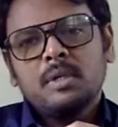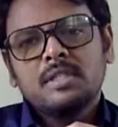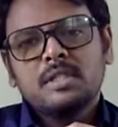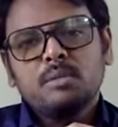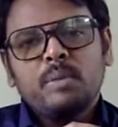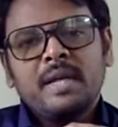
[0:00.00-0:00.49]

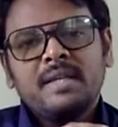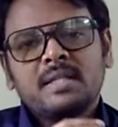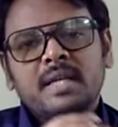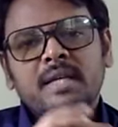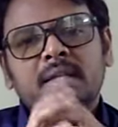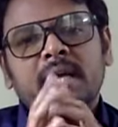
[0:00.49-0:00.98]
person may
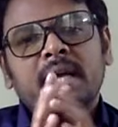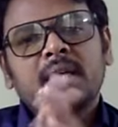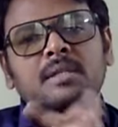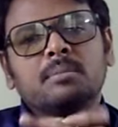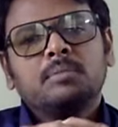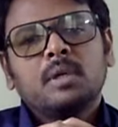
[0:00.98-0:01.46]
say
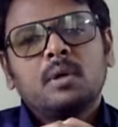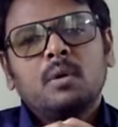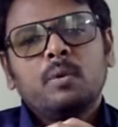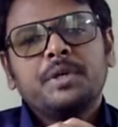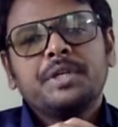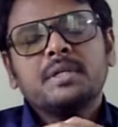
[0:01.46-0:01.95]
that
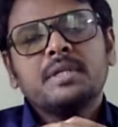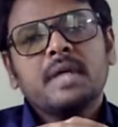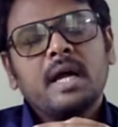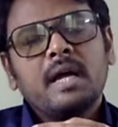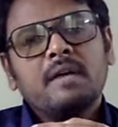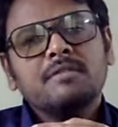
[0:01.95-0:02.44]
we should
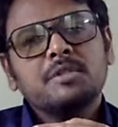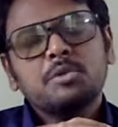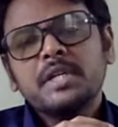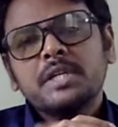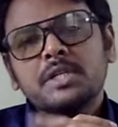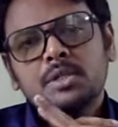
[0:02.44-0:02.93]
have
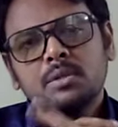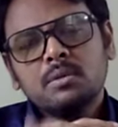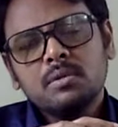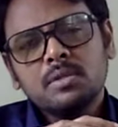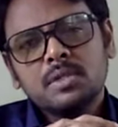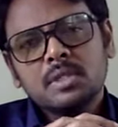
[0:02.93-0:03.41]
strict
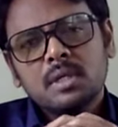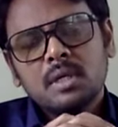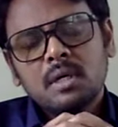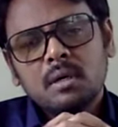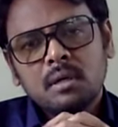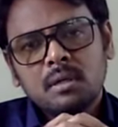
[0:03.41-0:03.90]
rules
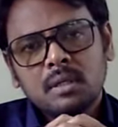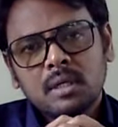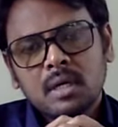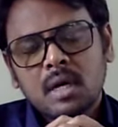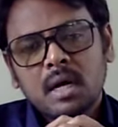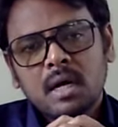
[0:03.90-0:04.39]

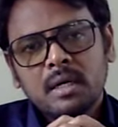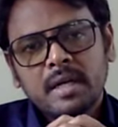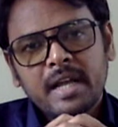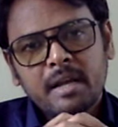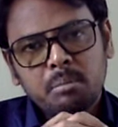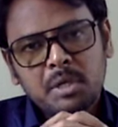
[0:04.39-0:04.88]
on car
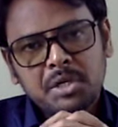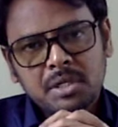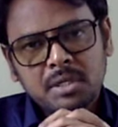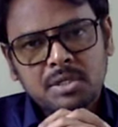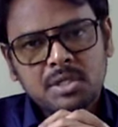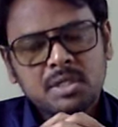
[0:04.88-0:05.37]

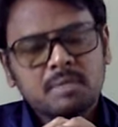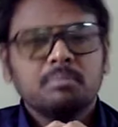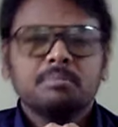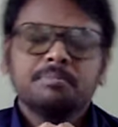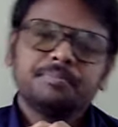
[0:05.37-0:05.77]
emissions.